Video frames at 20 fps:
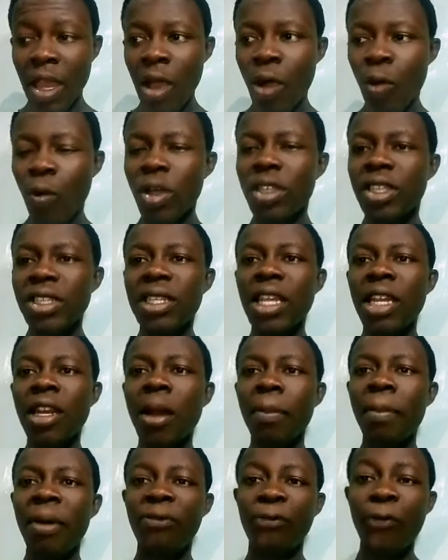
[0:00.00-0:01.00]
which is the
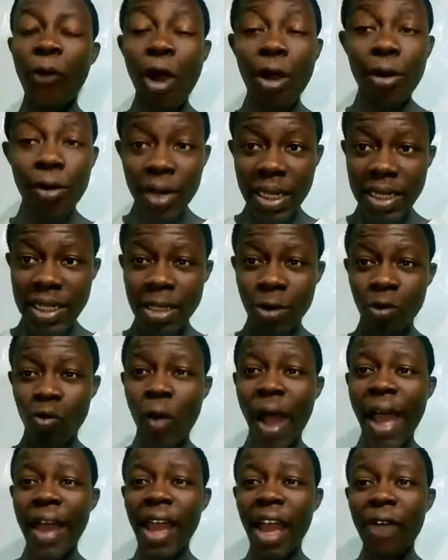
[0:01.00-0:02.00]
number 4 reason
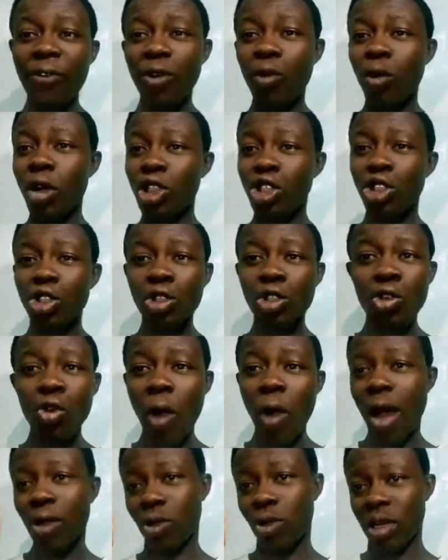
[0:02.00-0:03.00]
why everyone should
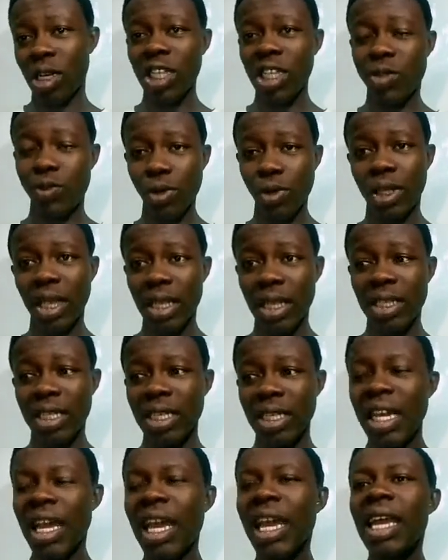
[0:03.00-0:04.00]
go out on this protest,
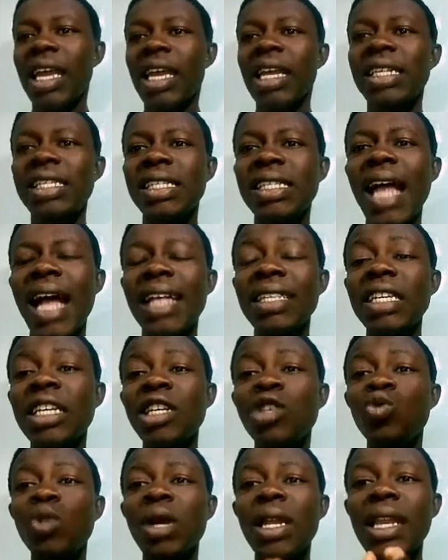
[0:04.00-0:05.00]
is that
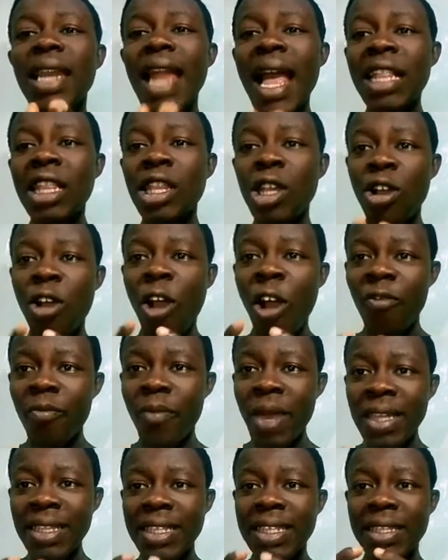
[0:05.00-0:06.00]
it will let the
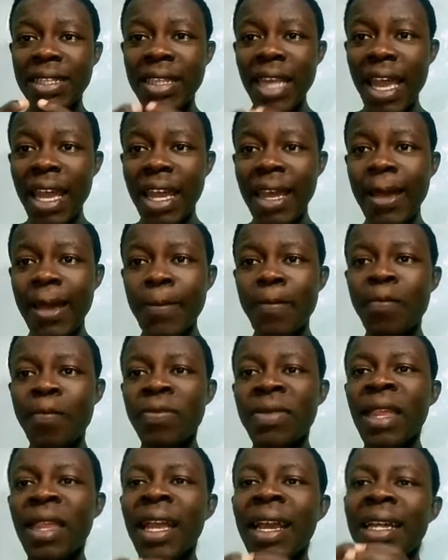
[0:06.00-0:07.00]
government take
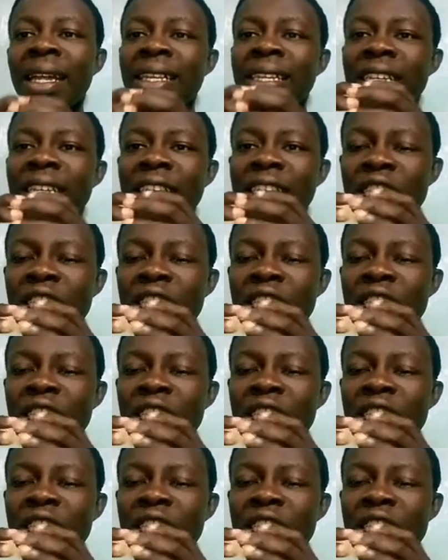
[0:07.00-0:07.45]
the